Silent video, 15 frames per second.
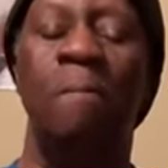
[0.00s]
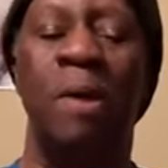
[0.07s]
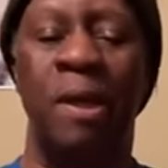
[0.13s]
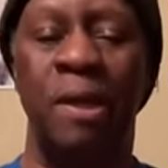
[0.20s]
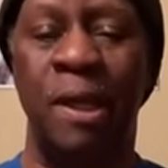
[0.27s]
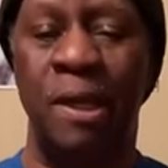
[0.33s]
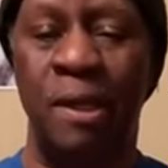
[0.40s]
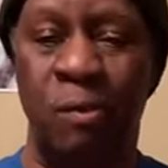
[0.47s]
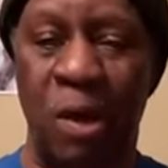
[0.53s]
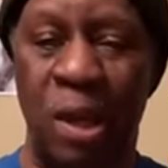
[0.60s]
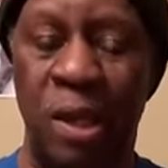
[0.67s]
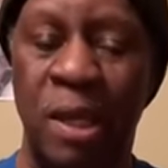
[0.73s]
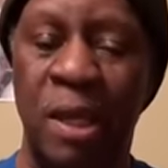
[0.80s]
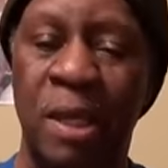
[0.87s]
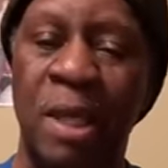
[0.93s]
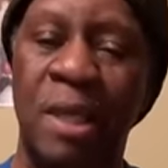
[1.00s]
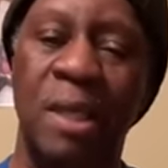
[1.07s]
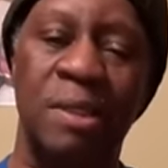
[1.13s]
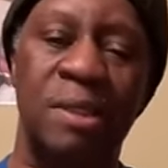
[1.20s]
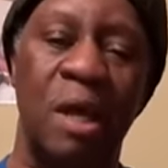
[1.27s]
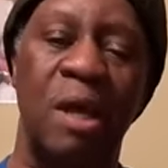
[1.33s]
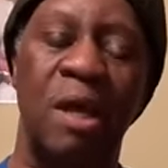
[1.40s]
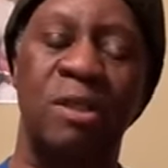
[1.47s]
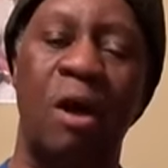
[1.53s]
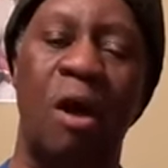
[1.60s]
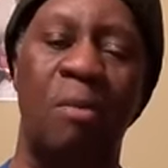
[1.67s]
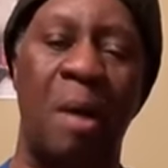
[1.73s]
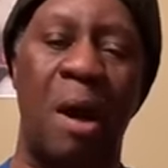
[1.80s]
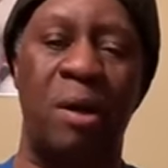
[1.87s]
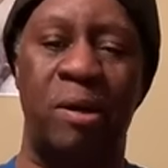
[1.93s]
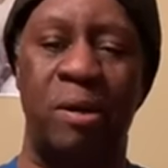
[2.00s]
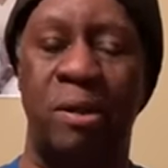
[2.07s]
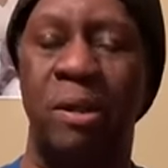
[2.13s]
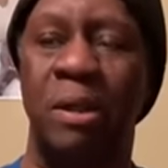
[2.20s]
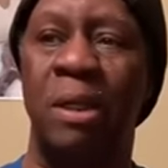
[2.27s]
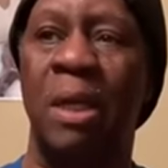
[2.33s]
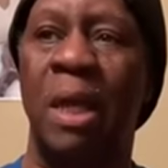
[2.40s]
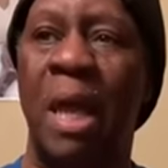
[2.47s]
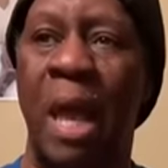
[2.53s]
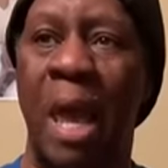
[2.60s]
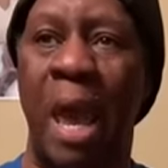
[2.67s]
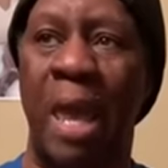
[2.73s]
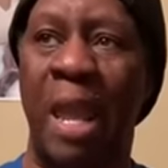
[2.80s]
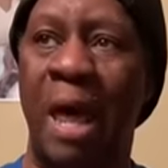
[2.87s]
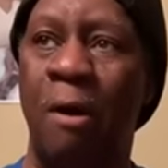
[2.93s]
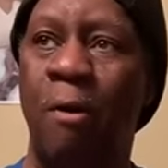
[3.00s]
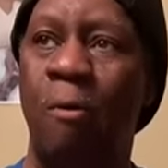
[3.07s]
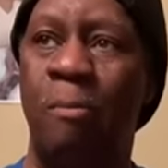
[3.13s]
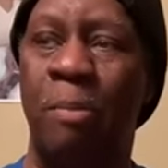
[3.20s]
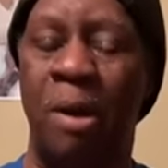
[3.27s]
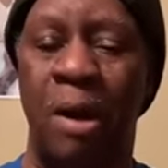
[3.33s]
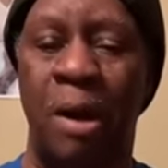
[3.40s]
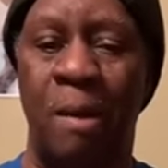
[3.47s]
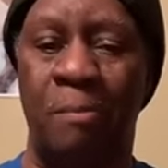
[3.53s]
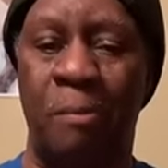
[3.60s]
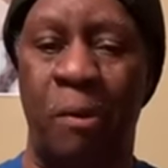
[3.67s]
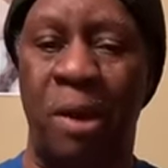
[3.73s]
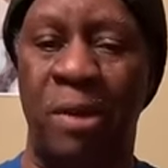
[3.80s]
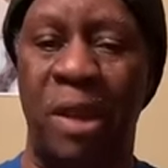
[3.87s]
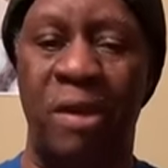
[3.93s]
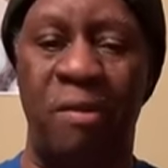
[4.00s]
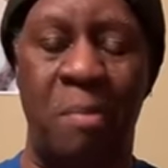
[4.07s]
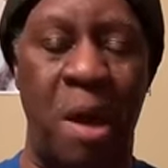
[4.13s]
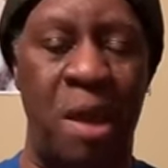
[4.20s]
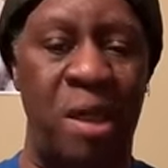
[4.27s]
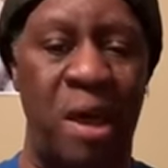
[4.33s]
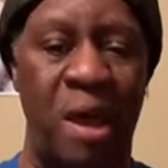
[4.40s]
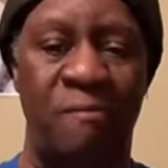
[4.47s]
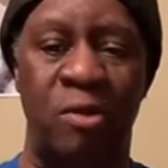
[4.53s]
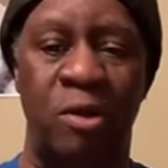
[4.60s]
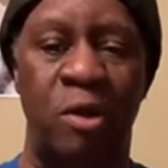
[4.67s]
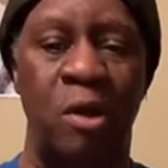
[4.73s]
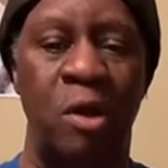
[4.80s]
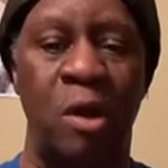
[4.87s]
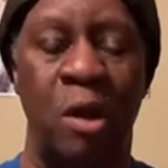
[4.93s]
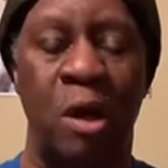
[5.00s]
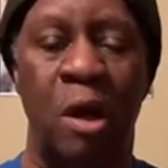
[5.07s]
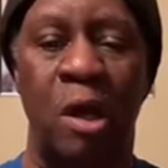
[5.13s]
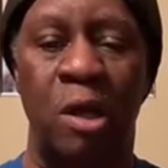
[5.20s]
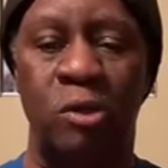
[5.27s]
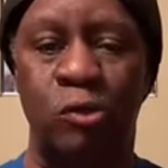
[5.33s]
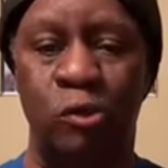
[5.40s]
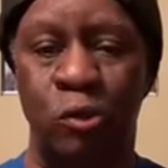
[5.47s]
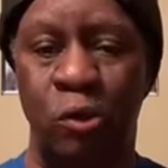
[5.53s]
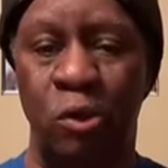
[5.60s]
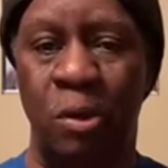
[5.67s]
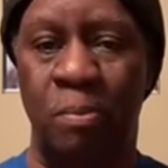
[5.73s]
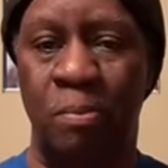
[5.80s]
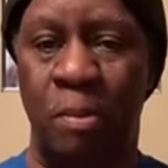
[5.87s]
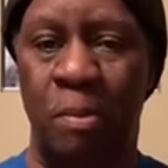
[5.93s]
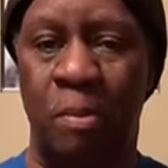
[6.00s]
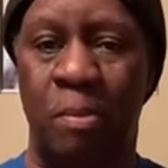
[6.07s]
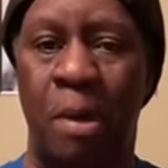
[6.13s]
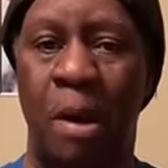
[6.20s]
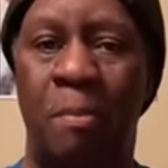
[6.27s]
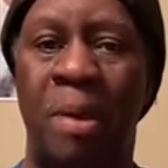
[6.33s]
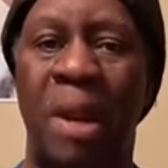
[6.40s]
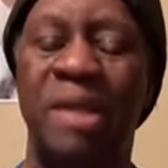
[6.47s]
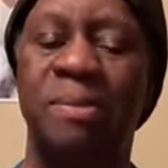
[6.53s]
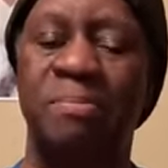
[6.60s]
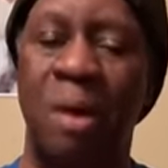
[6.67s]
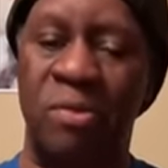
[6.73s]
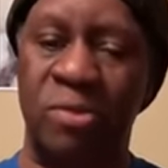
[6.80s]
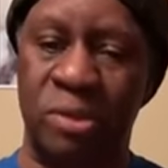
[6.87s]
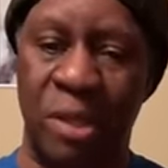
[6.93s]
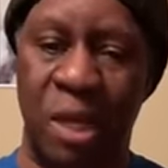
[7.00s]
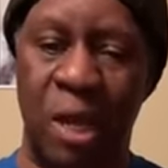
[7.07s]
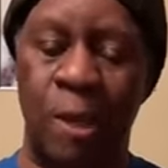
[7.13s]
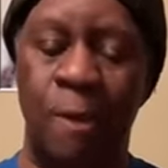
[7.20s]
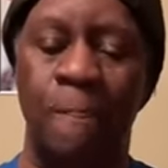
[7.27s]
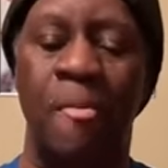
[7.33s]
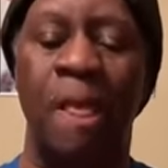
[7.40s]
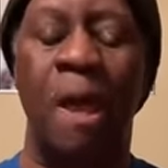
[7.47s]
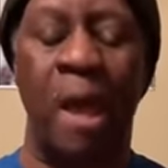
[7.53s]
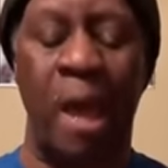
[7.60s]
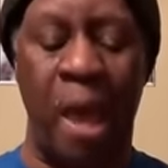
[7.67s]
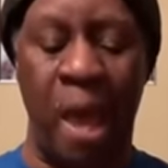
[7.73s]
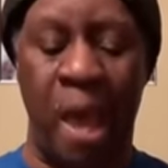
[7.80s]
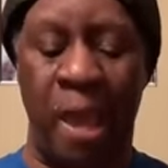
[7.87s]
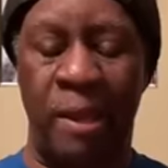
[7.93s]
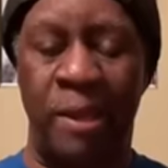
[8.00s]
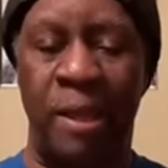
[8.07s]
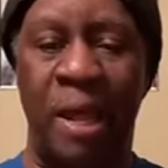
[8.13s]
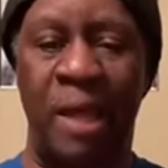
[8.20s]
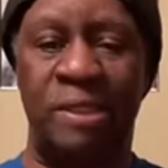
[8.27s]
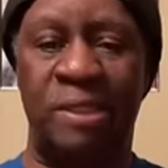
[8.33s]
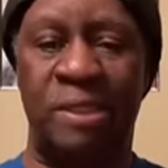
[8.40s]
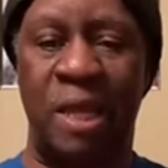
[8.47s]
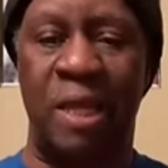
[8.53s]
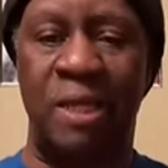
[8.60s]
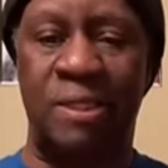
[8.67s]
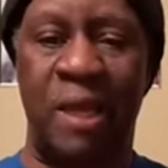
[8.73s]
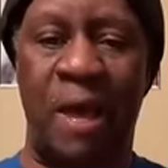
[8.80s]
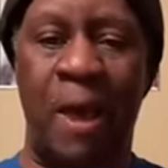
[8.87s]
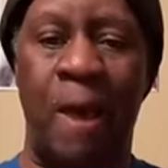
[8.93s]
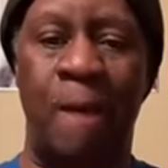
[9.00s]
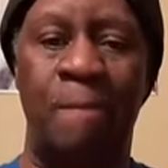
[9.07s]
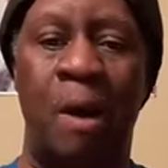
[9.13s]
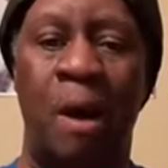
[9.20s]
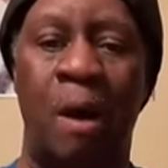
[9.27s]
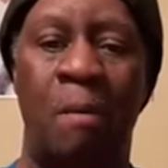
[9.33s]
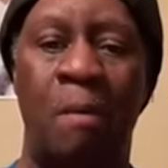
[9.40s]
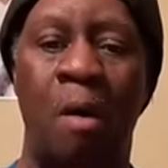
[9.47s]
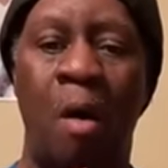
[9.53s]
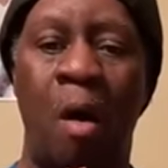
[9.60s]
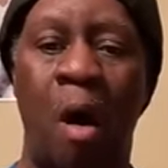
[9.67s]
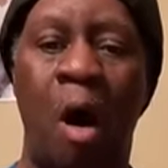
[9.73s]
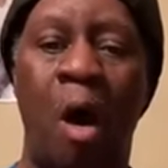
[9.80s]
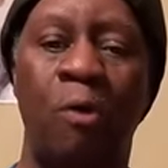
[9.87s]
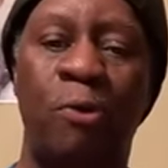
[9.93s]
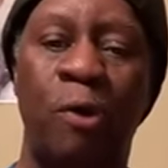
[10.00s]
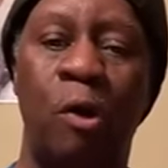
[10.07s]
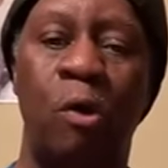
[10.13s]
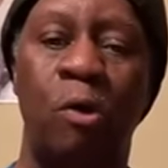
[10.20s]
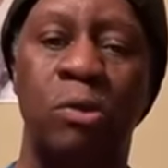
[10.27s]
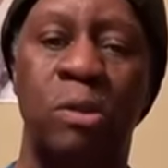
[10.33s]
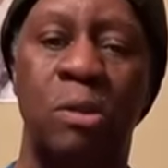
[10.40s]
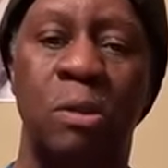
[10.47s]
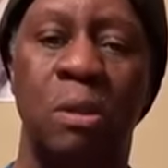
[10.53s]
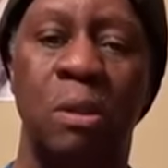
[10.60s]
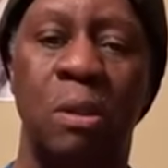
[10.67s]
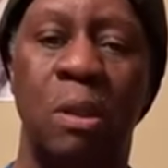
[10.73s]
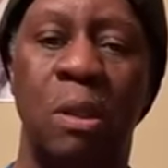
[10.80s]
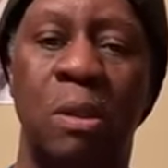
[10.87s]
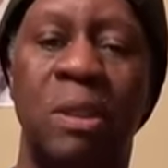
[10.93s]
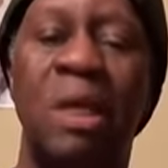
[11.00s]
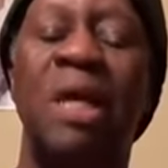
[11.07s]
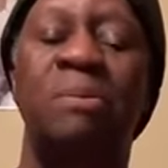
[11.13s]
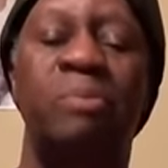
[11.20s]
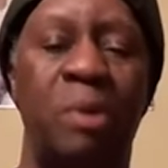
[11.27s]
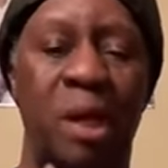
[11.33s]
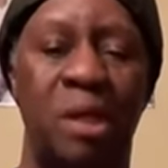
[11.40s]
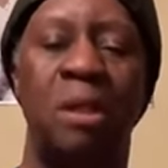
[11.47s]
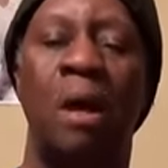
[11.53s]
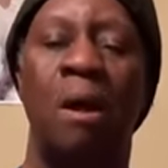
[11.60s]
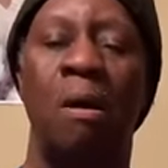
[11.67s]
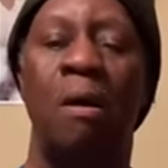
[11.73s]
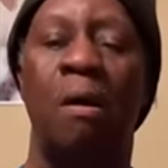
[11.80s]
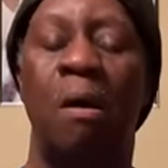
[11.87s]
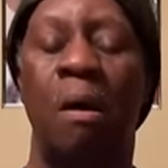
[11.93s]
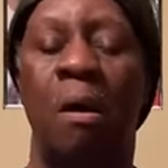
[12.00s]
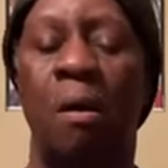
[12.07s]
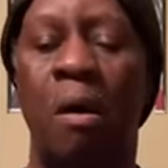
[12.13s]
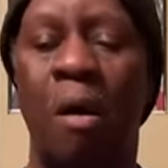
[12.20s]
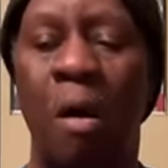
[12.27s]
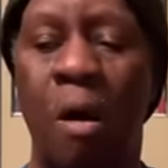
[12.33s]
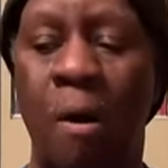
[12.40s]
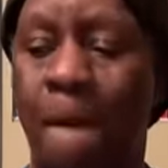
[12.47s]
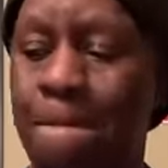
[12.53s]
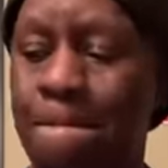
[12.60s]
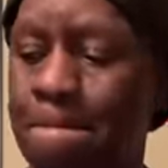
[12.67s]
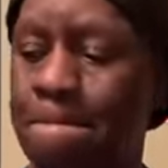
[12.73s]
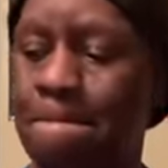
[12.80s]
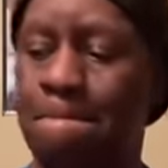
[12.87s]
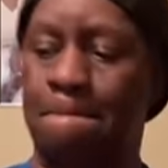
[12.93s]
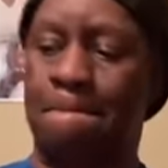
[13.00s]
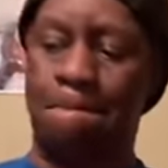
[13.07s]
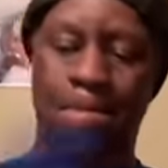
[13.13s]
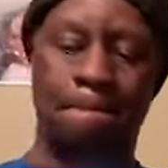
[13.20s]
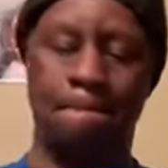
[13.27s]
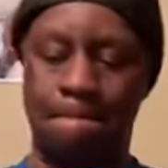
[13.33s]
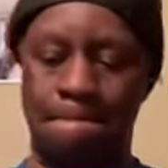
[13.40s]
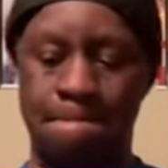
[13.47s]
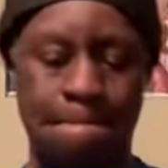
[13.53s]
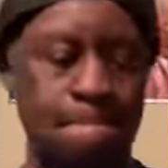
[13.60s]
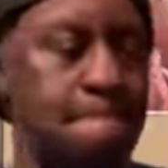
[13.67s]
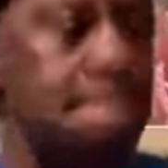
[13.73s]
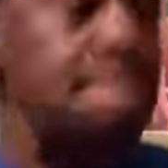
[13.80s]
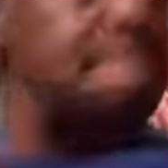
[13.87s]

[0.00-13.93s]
But anyway, it, it's uh, it's all about good, and I hope uh, I'm praying that everybody have a, a truly a blessed Mother's Day, and, and at the same time, um, all You're those still talking yes, like because hard. Uh, Lower your